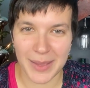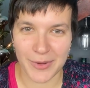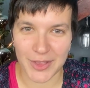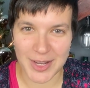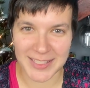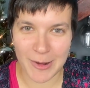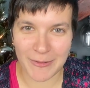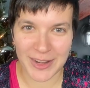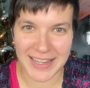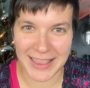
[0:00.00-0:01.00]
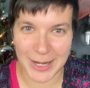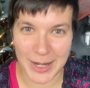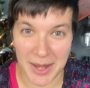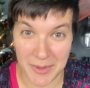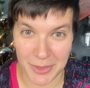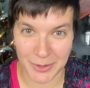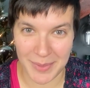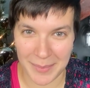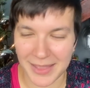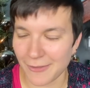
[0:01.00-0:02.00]
my brother, his girlfriend, and their nine month old
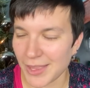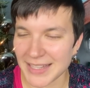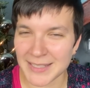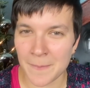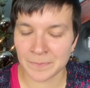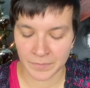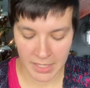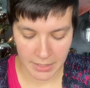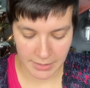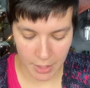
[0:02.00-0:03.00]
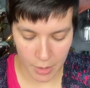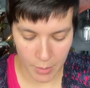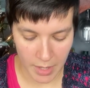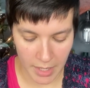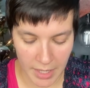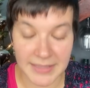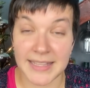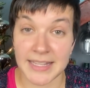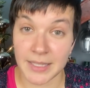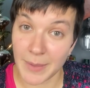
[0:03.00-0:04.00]
baby live with us. So it
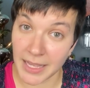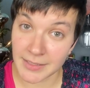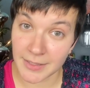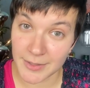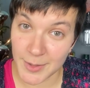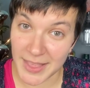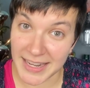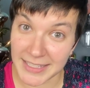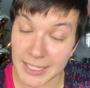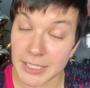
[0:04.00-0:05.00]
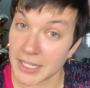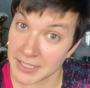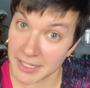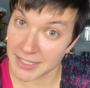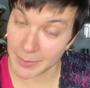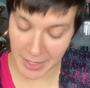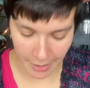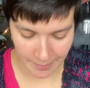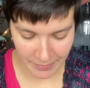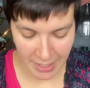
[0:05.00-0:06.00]
stays in the box so that it does not disappear.